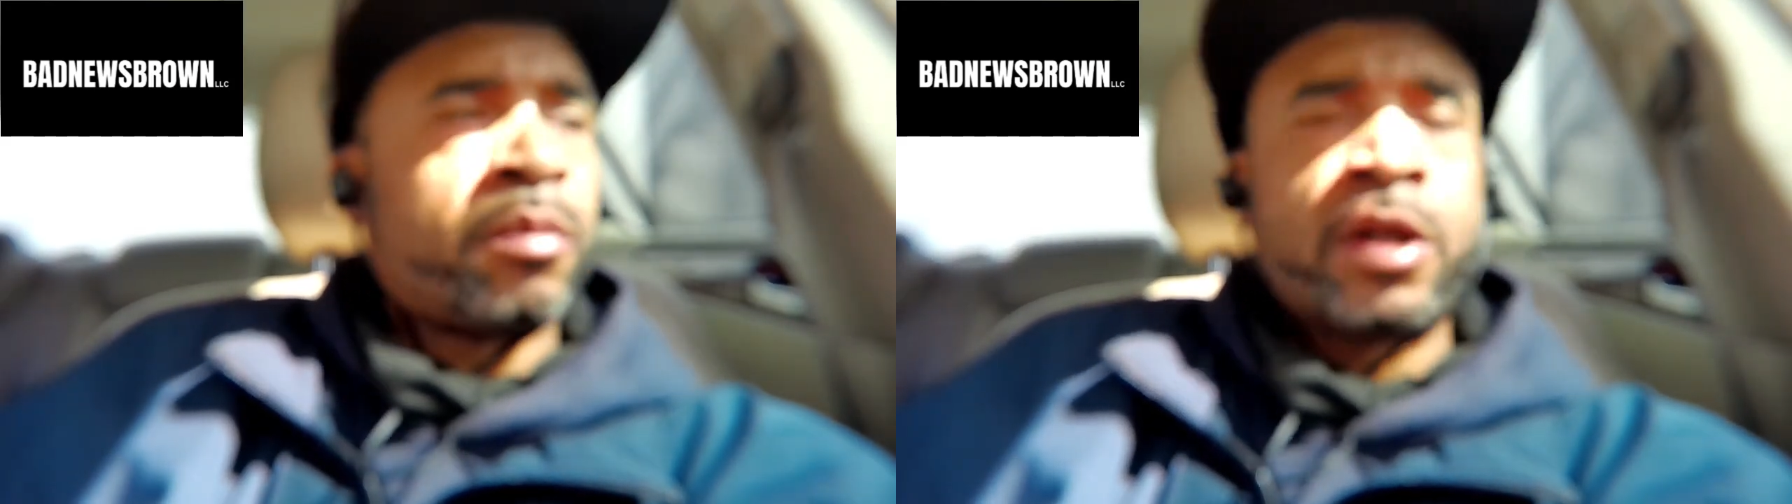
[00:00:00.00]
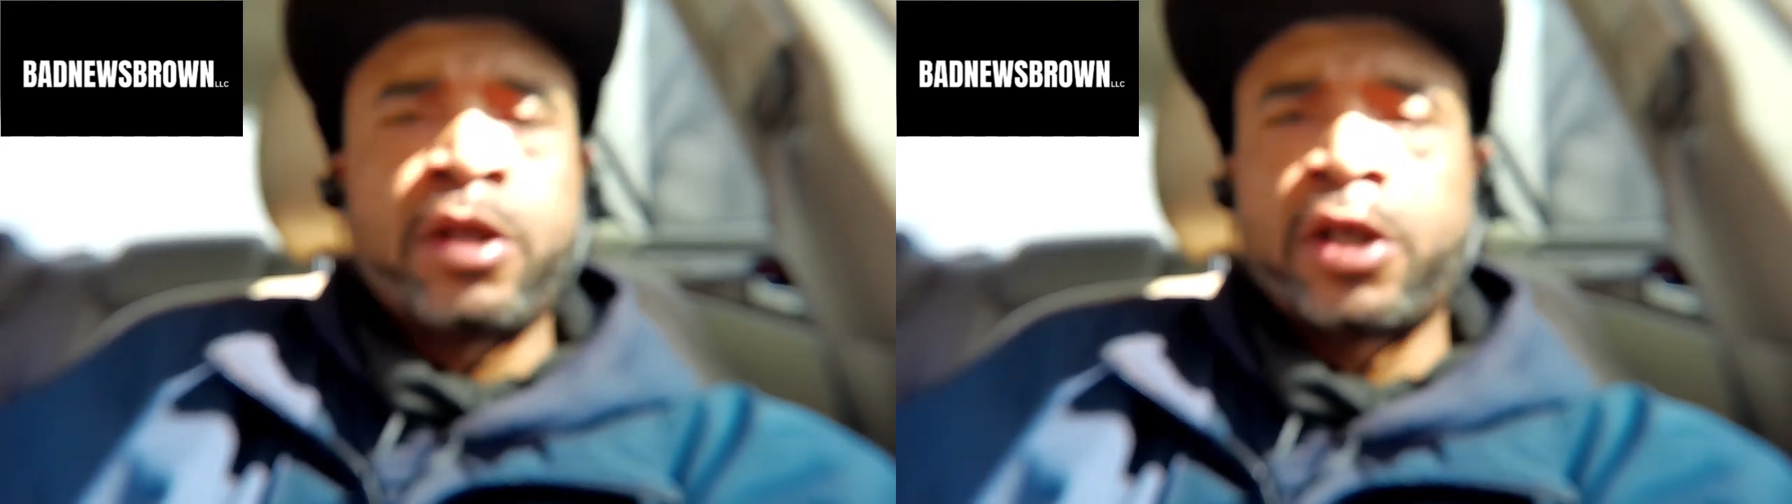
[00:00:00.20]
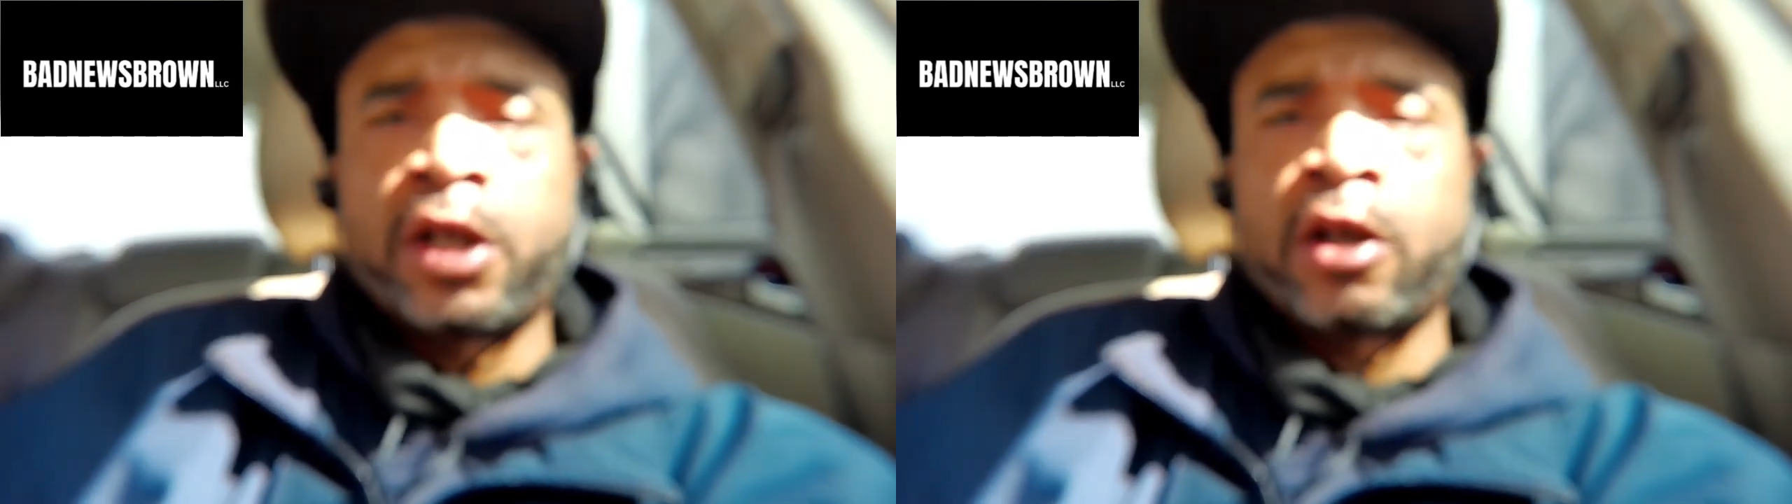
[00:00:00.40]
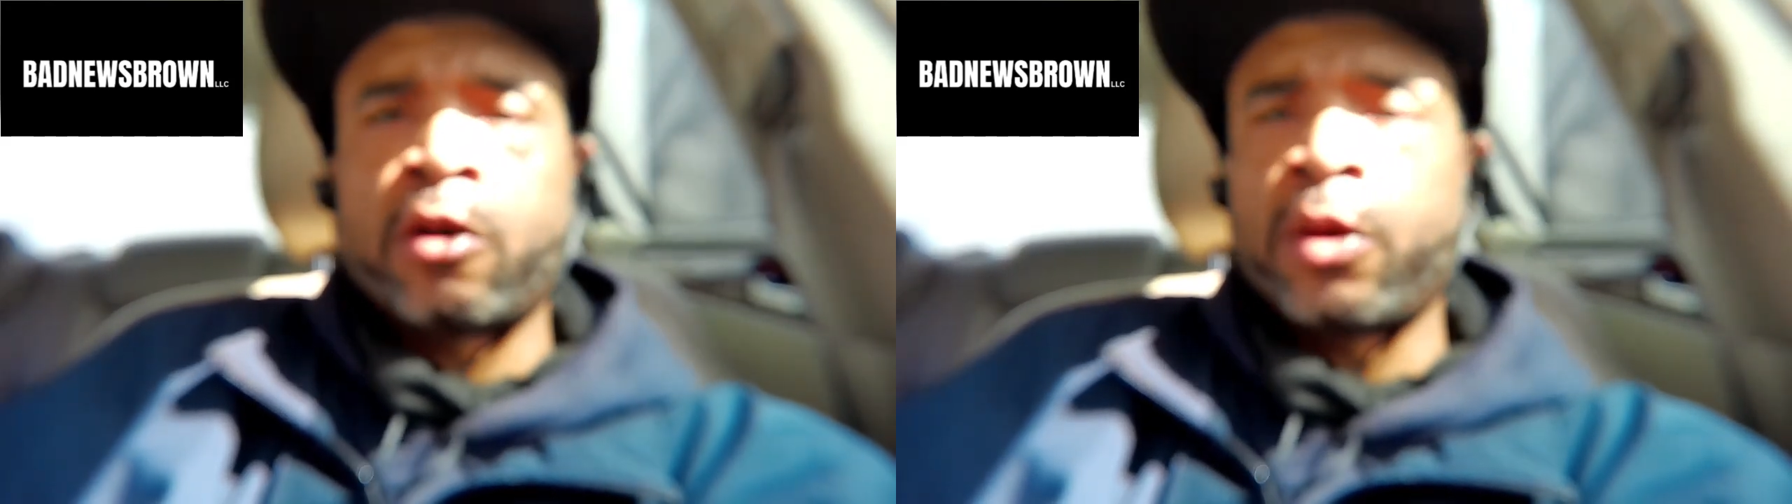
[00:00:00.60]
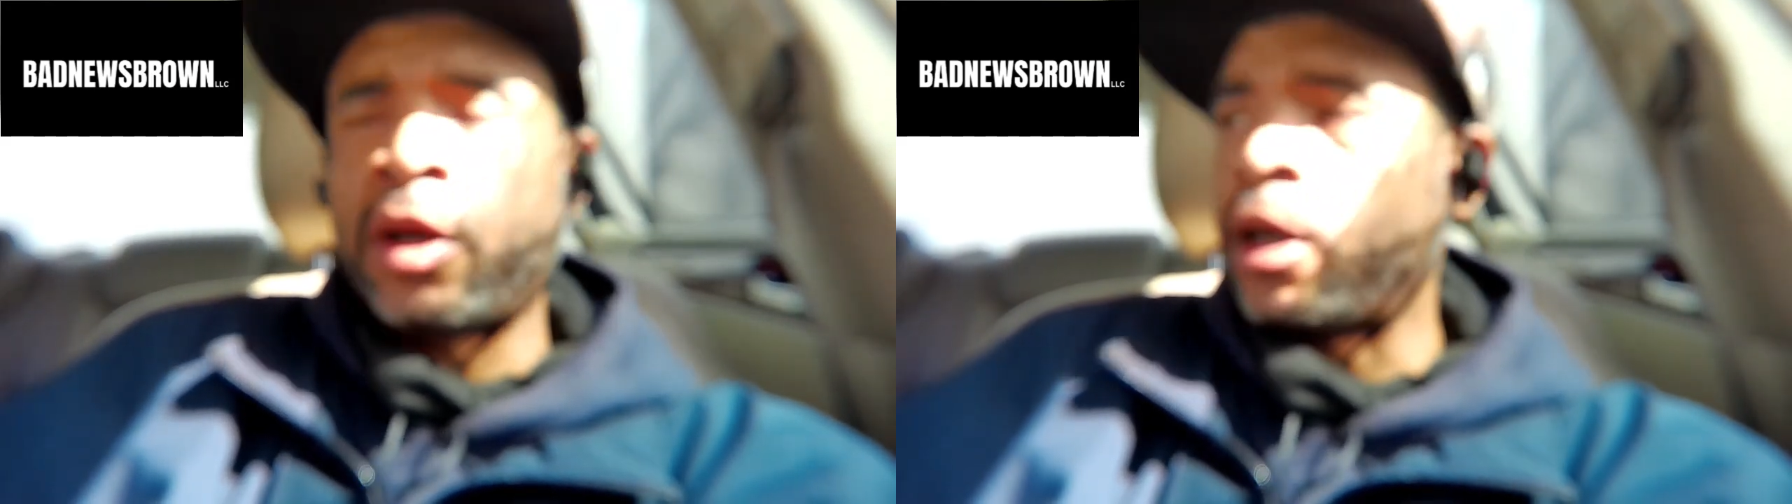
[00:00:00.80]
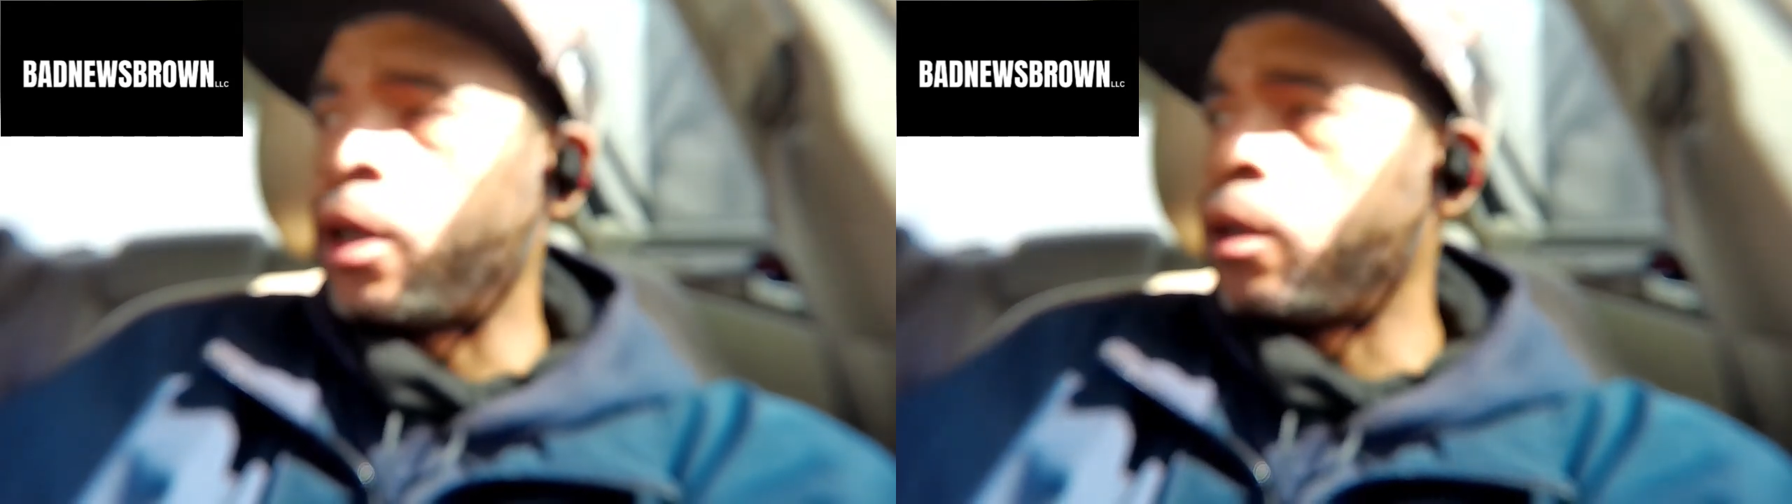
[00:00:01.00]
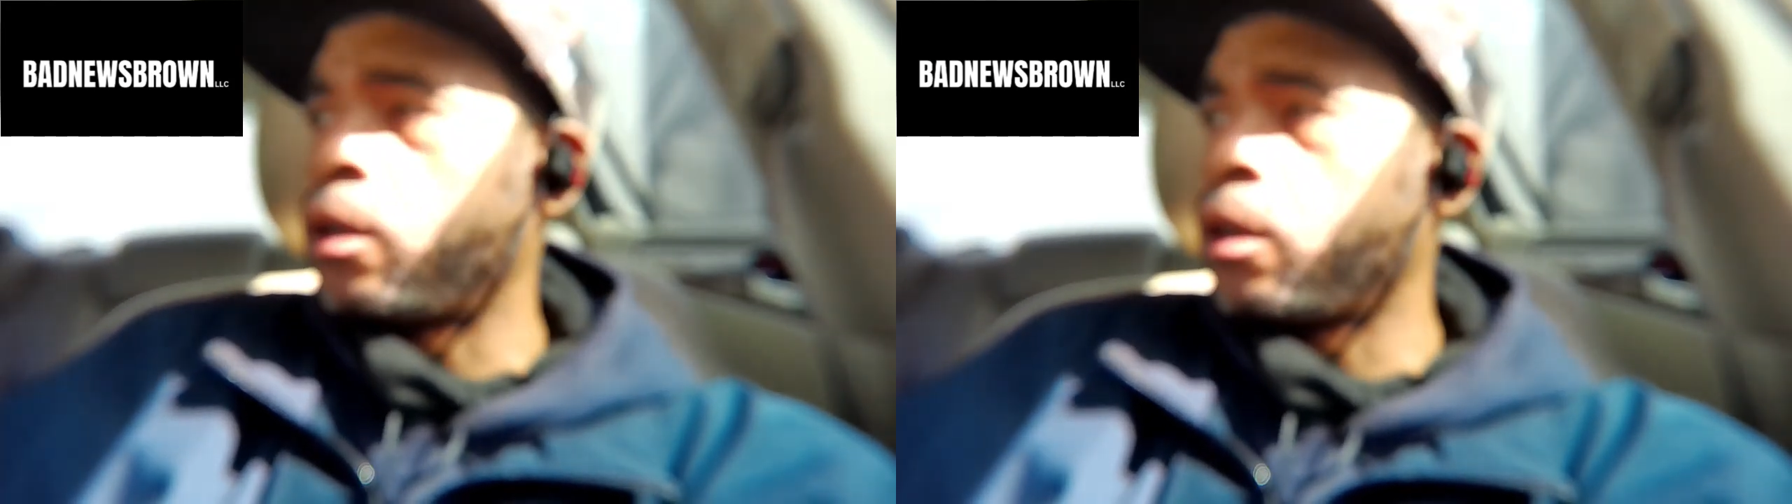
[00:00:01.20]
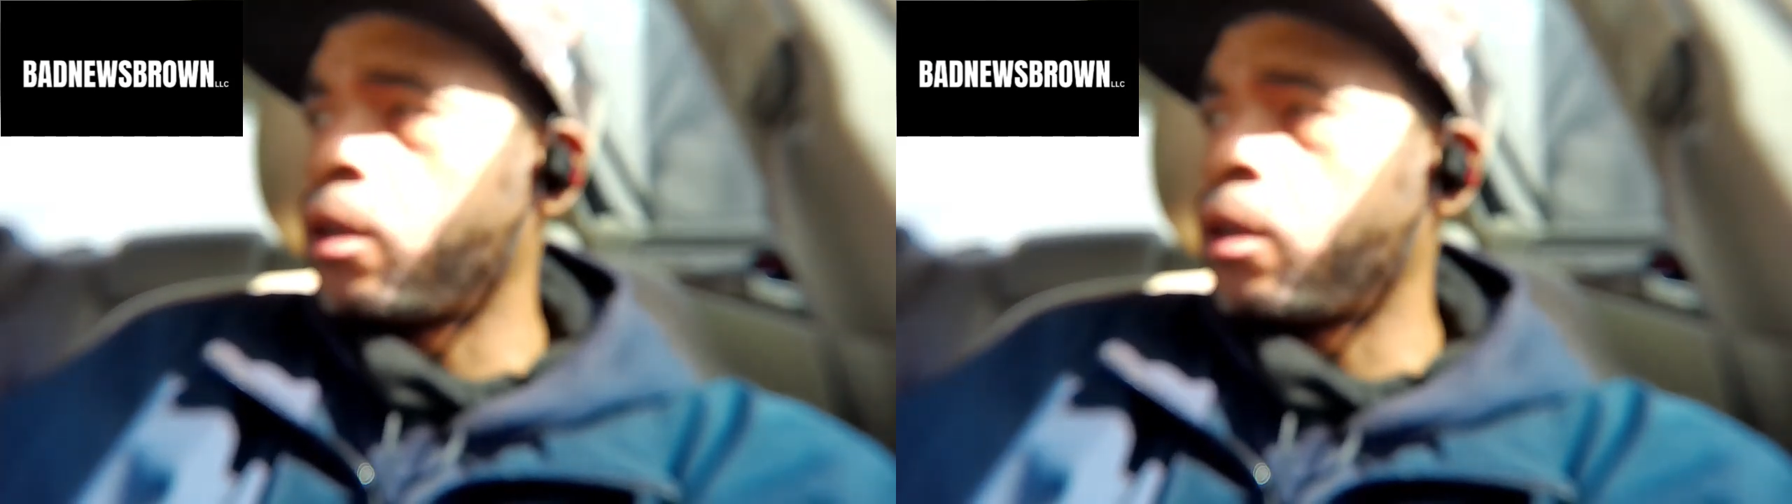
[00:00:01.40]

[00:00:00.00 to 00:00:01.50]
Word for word: be jail. And